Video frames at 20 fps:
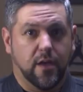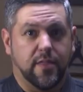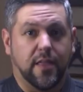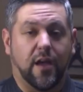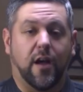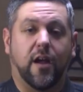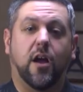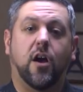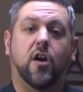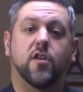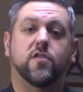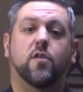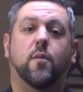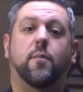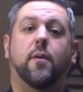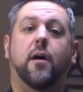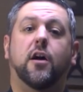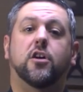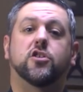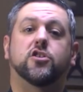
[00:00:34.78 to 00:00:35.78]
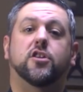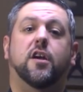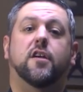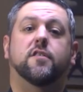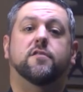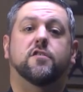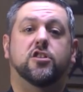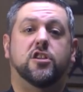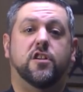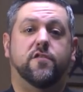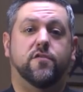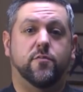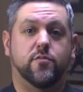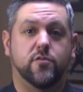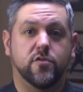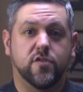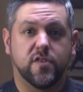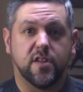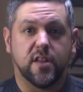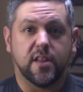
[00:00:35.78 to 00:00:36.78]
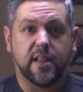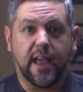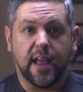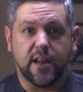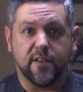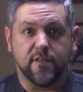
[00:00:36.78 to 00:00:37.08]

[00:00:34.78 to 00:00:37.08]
Now, I also apologize to Shifu Bluestein ahead